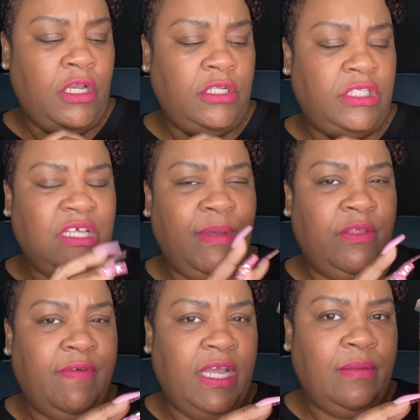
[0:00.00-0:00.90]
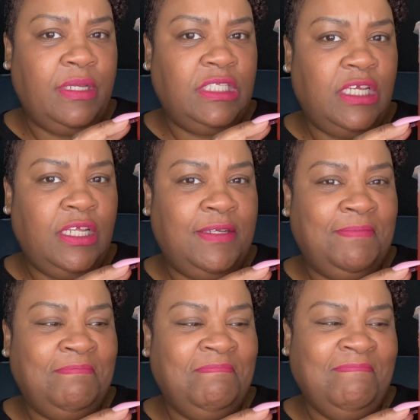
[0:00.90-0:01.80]
some other vitamins in it.
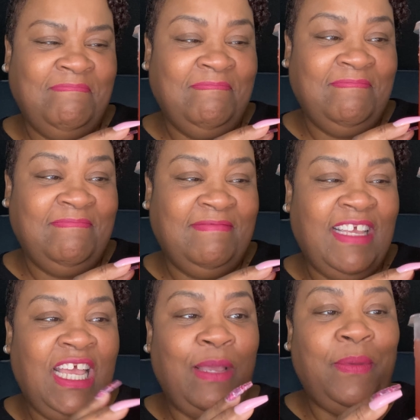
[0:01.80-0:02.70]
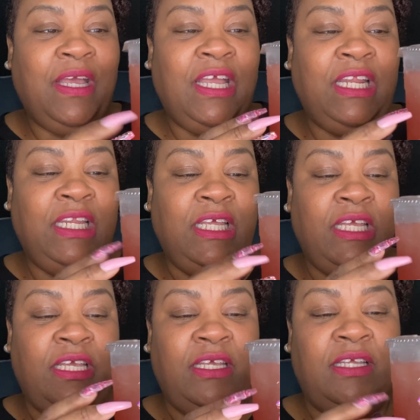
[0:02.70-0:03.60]
But
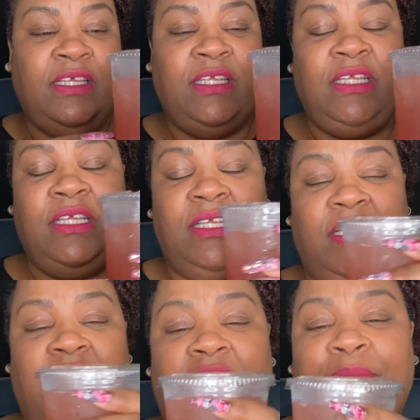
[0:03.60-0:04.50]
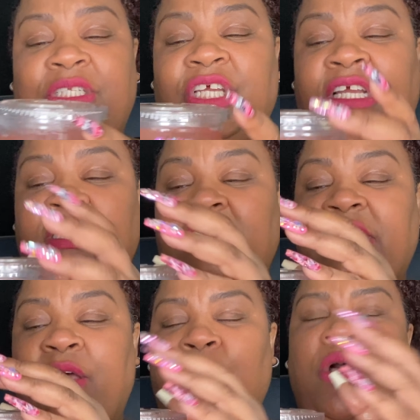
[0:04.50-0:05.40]
I am gonna check this
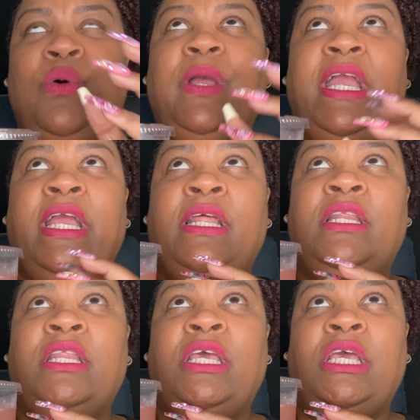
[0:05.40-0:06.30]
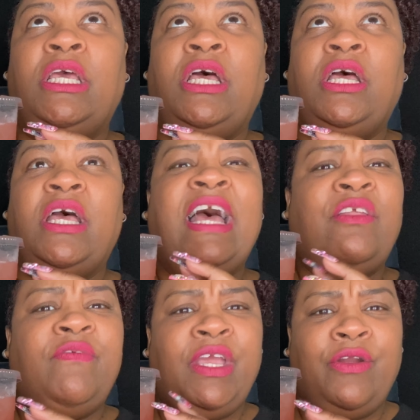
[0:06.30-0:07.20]
out. Oh, and uh, aloe
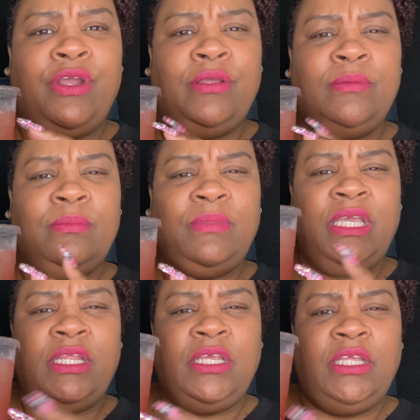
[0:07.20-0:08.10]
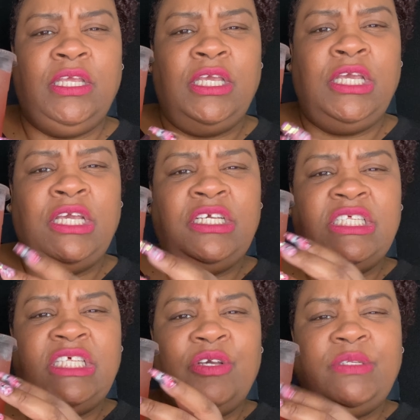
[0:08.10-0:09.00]
vera in it.
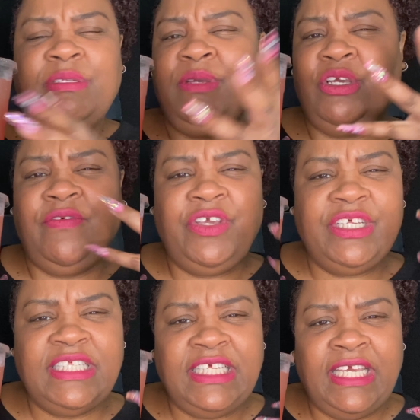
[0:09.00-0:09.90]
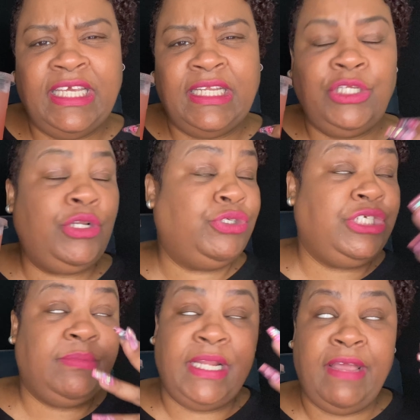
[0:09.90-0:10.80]
So it's supposed to be good for your skin. You know, she's
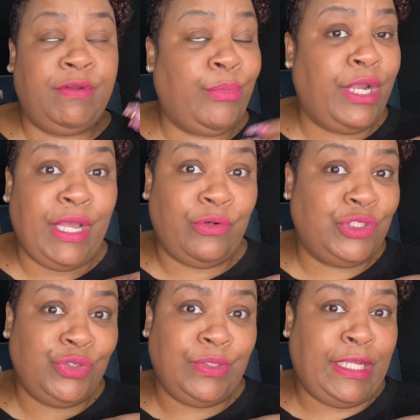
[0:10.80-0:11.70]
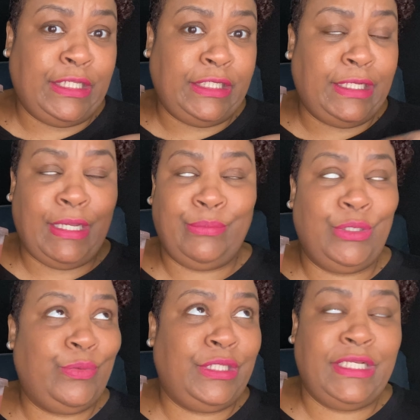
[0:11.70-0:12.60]
been having a breakout or two lately. I don't know
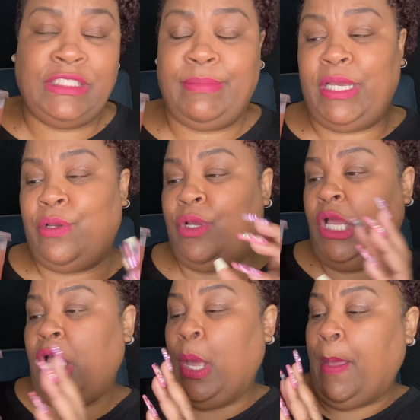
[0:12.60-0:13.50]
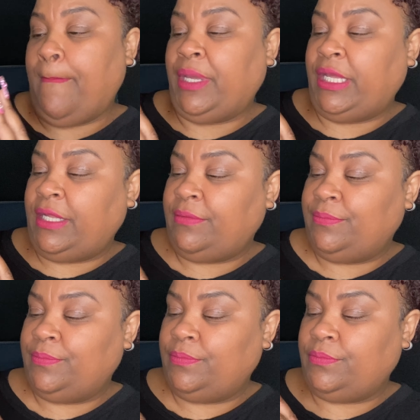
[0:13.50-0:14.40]
what that's about, but
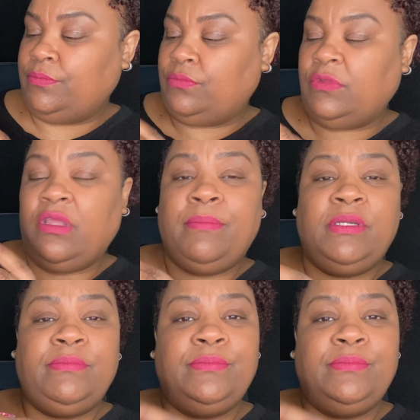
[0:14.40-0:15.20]
um,